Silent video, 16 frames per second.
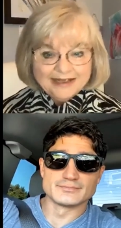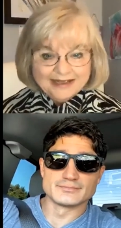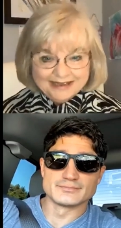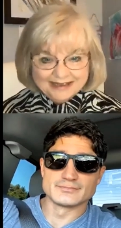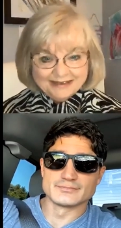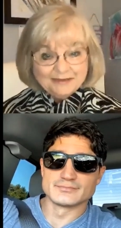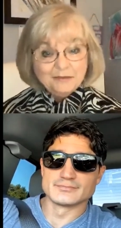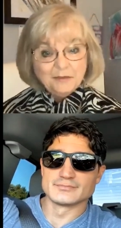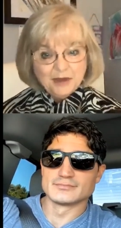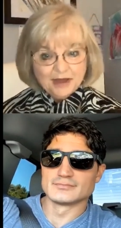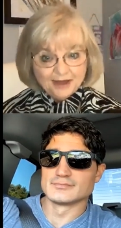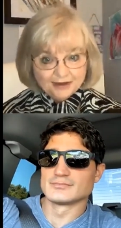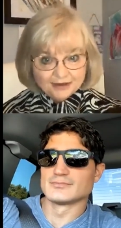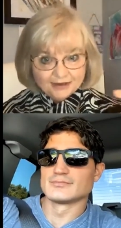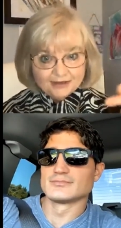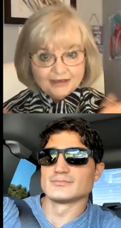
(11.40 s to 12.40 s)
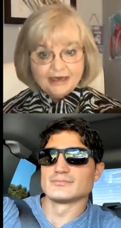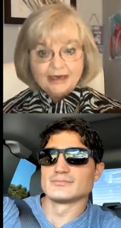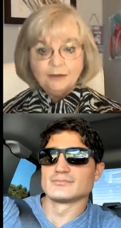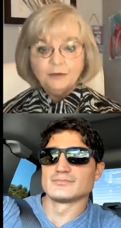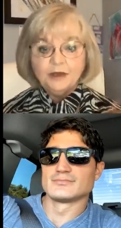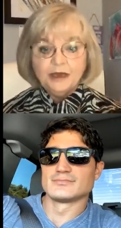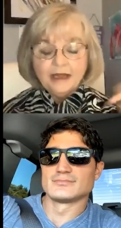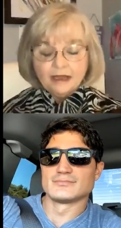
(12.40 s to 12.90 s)
Speaker 1: we are good now.
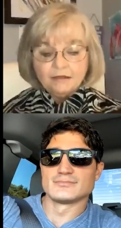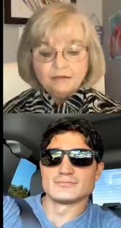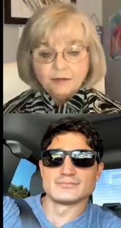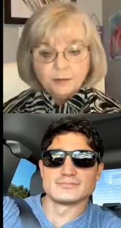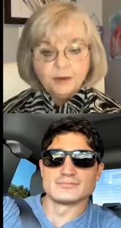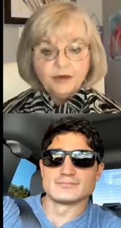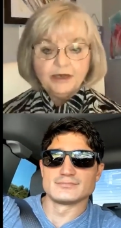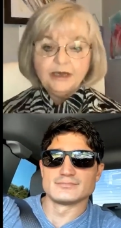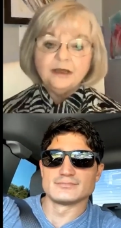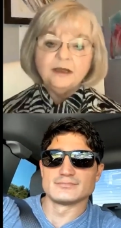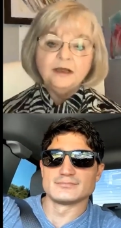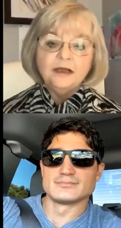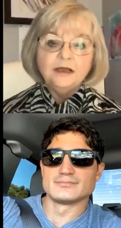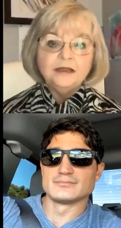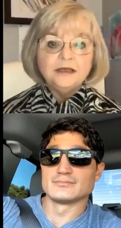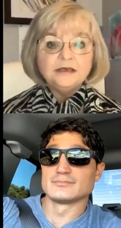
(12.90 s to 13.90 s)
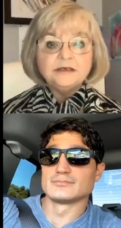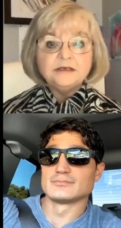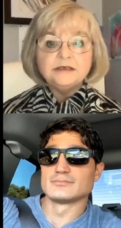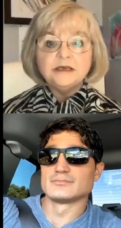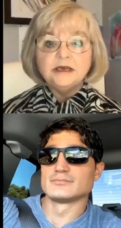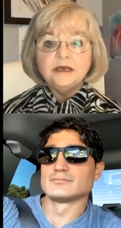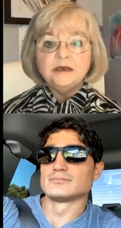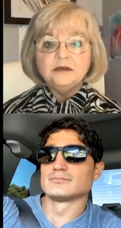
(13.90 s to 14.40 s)
Everybody, this
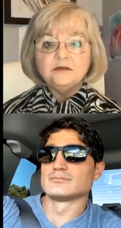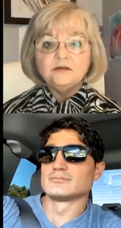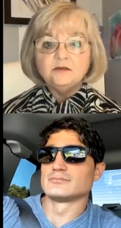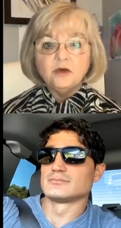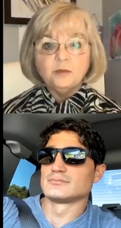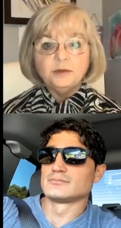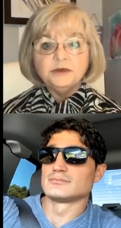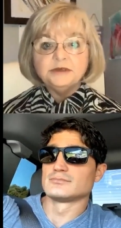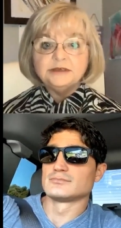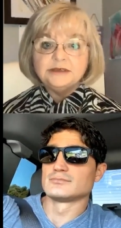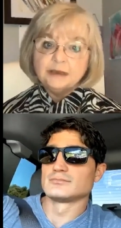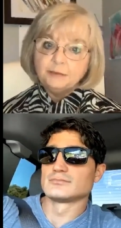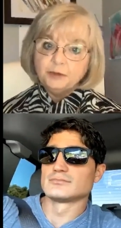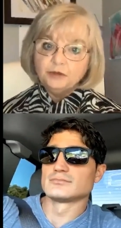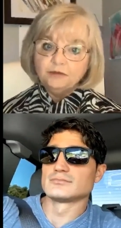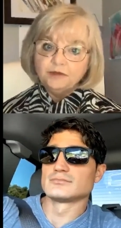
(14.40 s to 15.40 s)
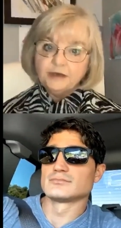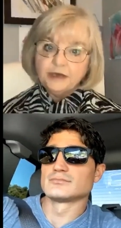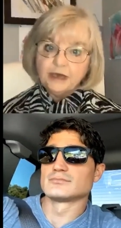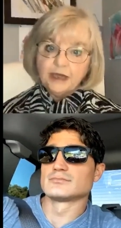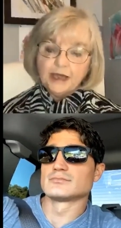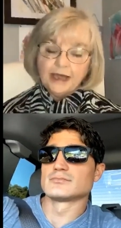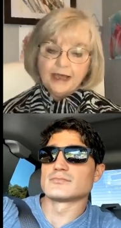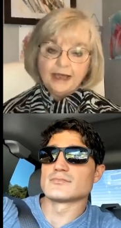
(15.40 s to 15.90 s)
is Robert Sepulveda,
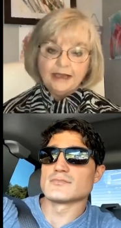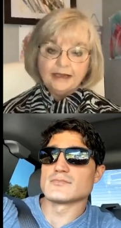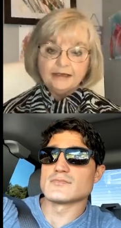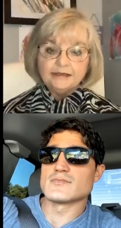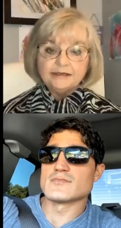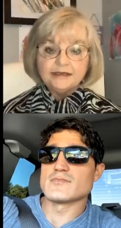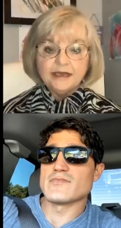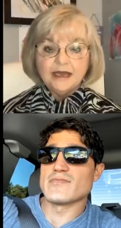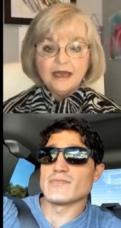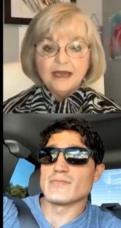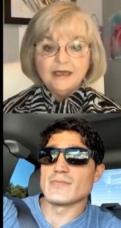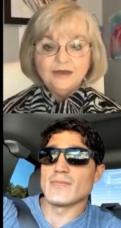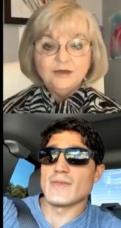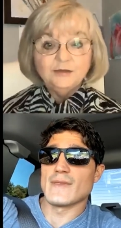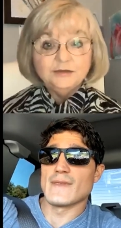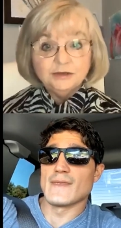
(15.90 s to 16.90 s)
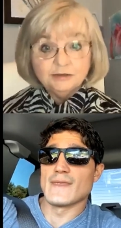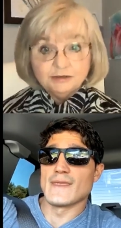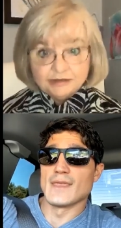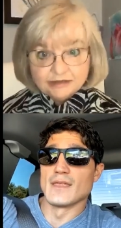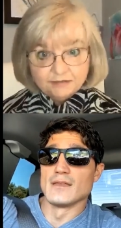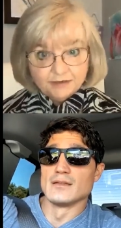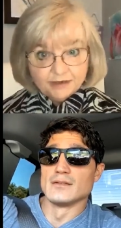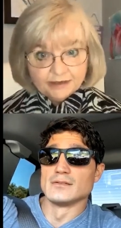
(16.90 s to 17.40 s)
and you'll know his
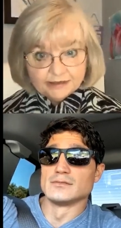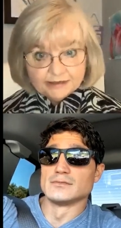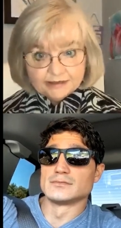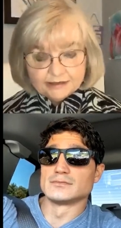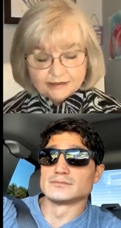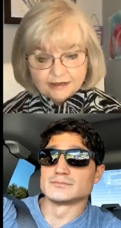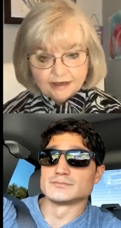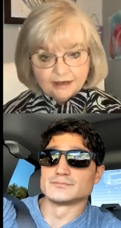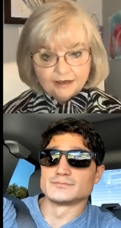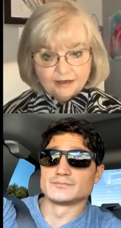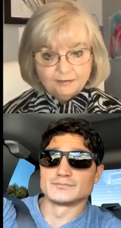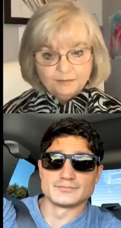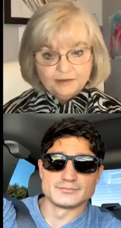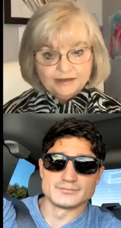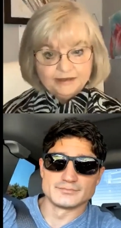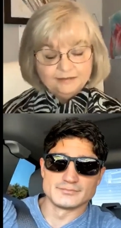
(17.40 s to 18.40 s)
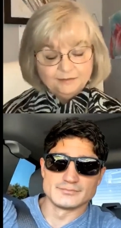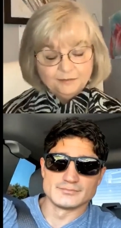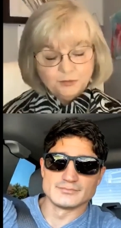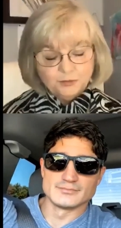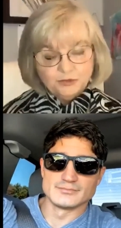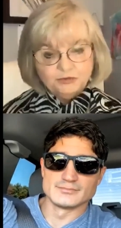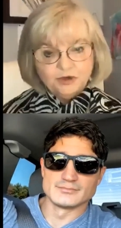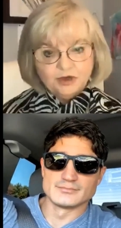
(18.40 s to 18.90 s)
face. Um, would
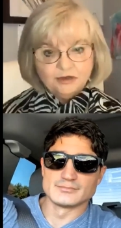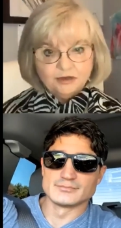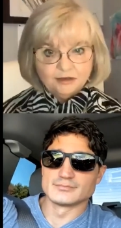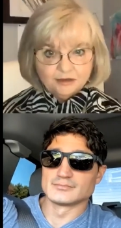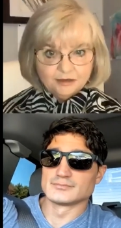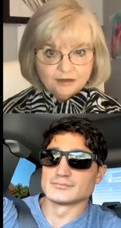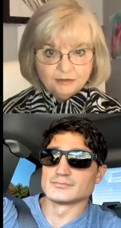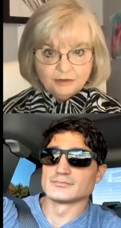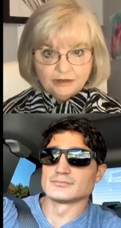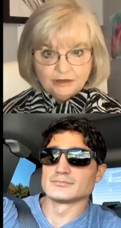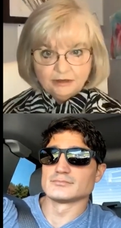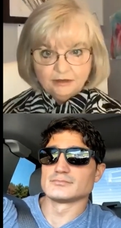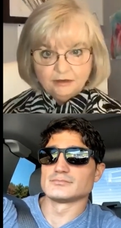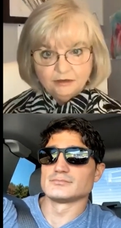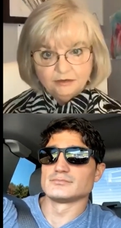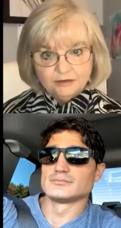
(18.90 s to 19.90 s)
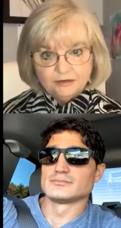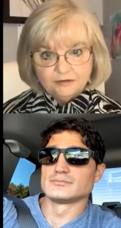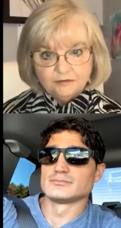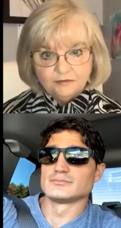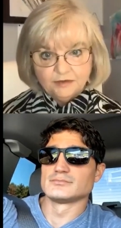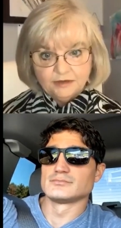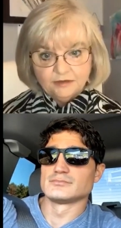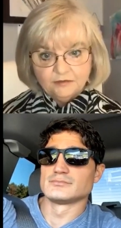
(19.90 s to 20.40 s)
rather that you didn't know his
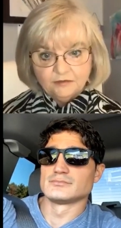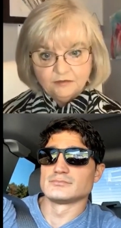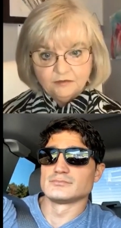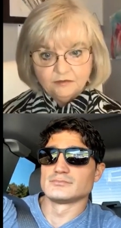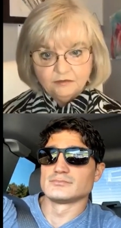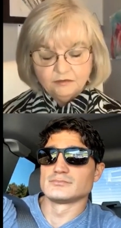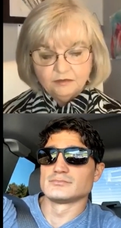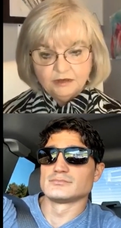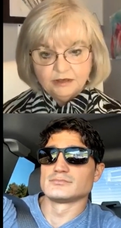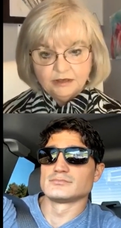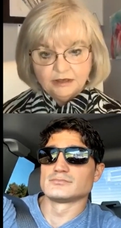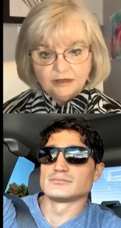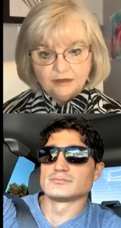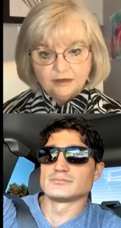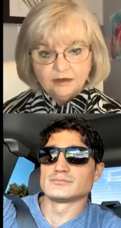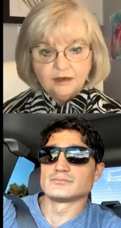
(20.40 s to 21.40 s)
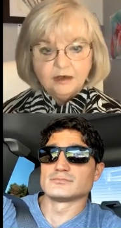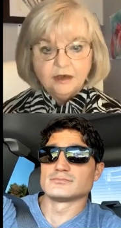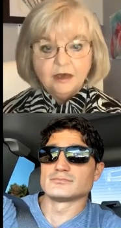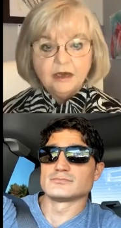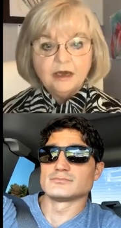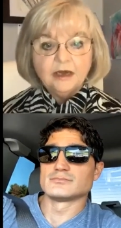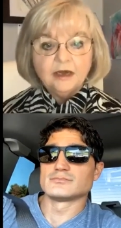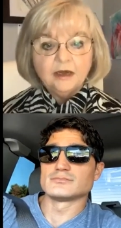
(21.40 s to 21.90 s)
face, really.
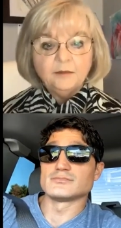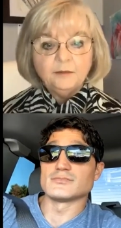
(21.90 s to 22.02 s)
Um, yeah.